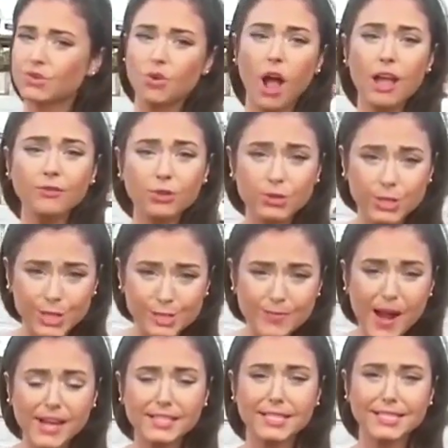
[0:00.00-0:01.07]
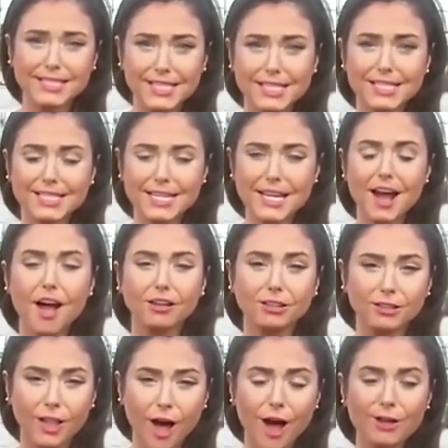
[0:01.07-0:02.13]
Drivers expecting to see a
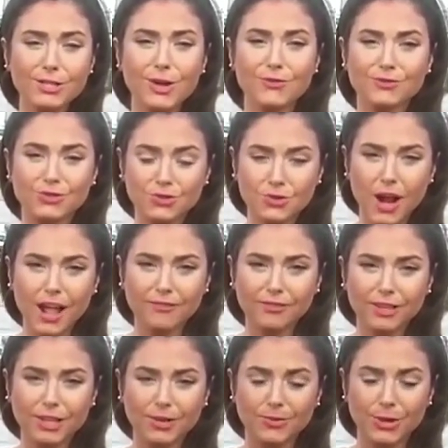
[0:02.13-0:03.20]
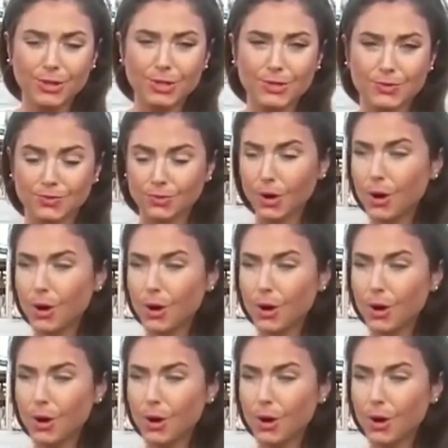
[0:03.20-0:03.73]
lot of traffic with this